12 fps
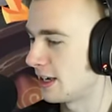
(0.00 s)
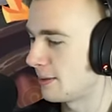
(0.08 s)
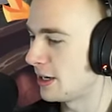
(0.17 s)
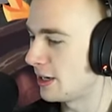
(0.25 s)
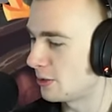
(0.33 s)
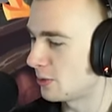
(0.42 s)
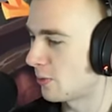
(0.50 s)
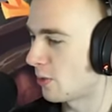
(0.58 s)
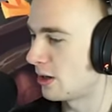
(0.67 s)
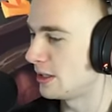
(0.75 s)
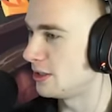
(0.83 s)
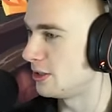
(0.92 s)
I mean, I don't
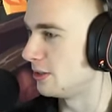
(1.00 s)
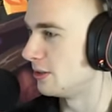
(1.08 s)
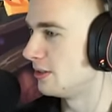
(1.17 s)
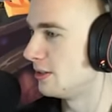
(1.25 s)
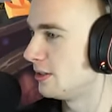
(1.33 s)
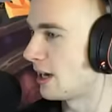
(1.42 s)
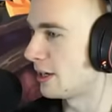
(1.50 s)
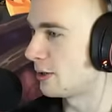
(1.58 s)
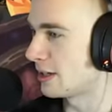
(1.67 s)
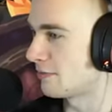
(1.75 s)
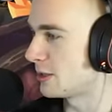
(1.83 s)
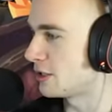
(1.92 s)
want to. I don't
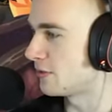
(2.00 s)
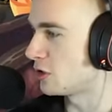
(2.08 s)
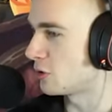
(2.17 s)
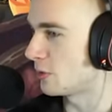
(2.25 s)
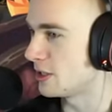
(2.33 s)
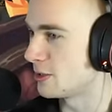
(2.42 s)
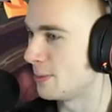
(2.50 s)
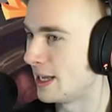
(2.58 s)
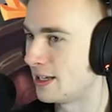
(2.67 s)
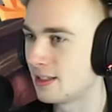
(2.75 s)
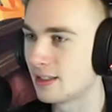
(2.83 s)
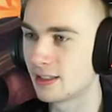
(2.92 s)
have much of a choice,
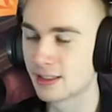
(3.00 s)
man.